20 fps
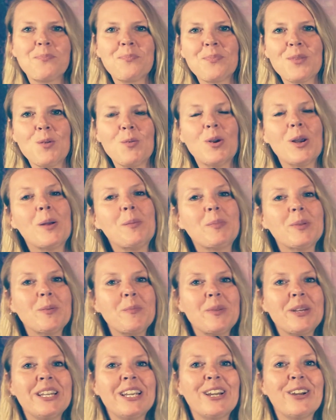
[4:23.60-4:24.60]
we're
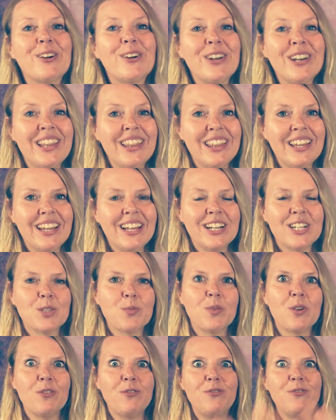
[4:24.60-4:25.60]
implementing good things.
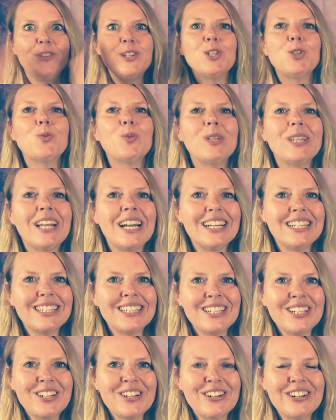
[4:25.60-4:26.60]
We're
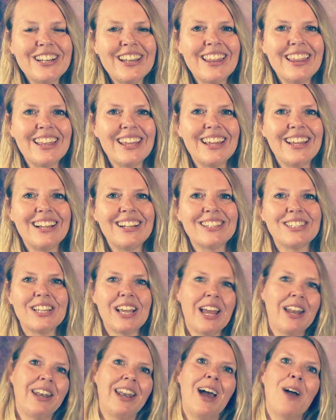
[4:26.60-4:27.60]
visualizing good things.
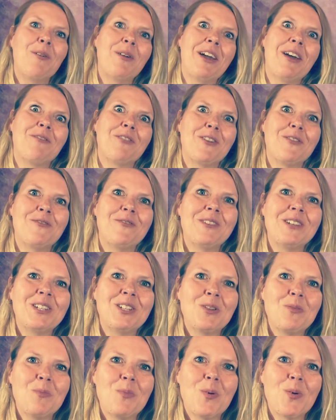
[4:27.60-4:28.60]
And now we have our
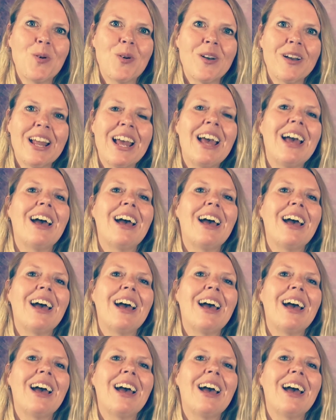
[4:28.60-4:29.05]
vision board.